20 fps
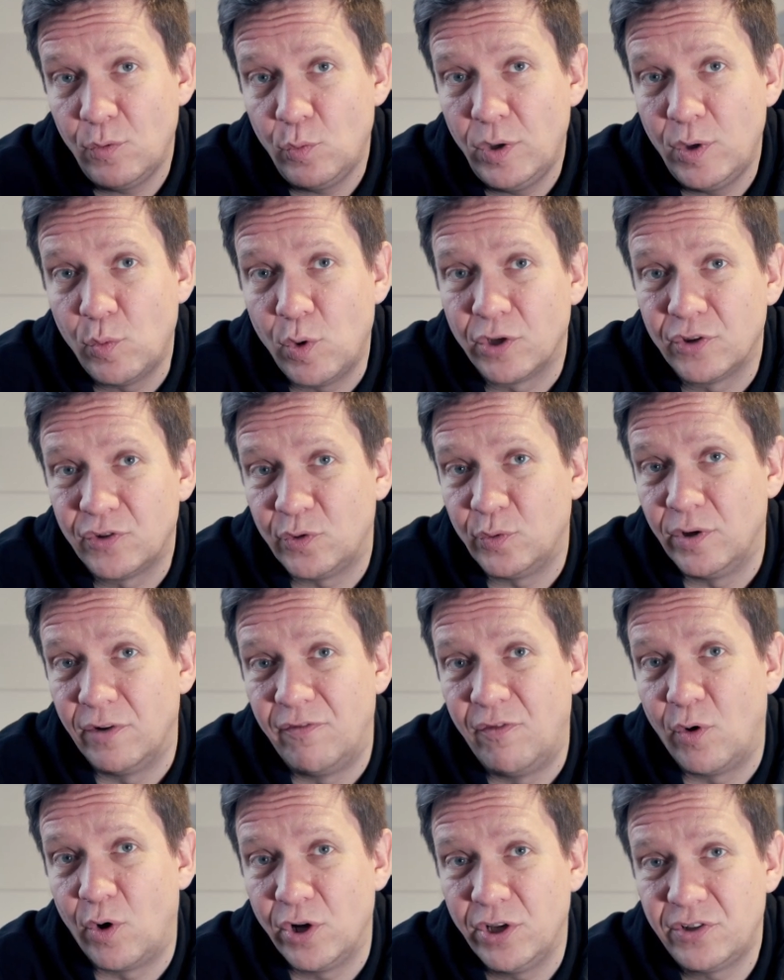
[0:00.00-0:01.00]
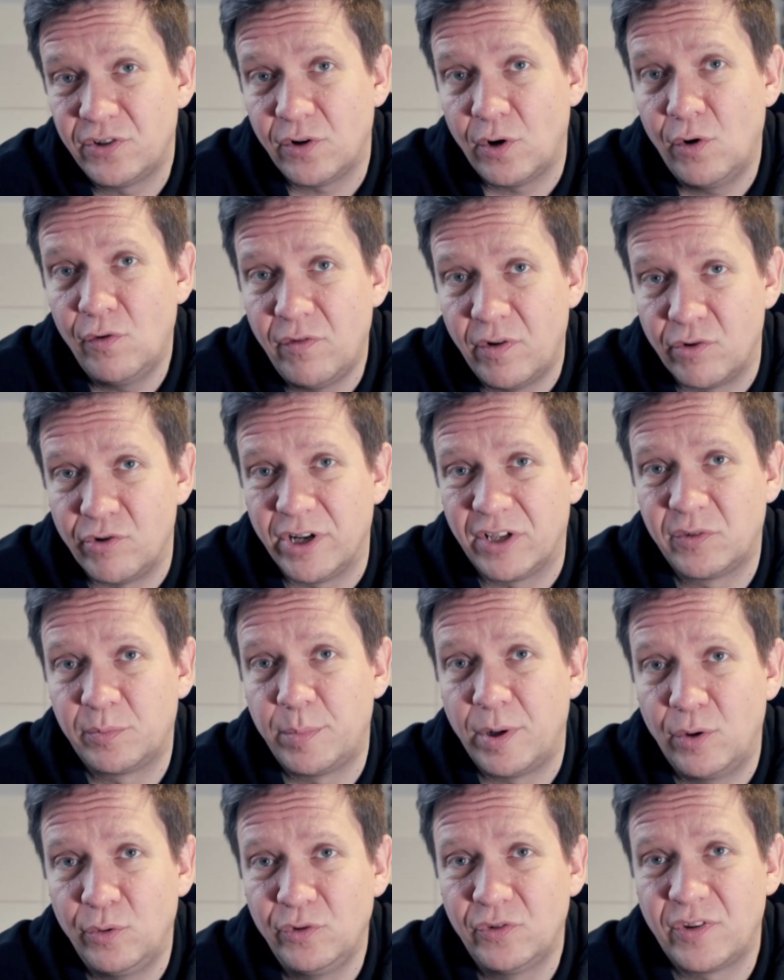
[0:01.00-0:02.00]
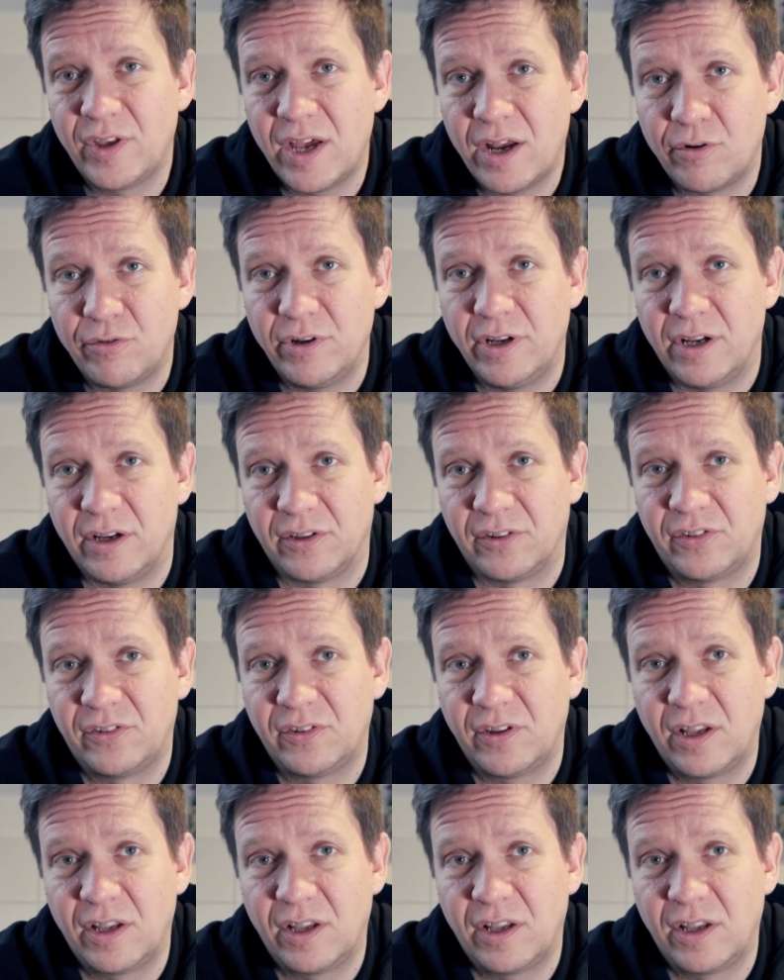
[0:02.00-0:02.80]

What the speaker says: we want to avoid overexposed areas,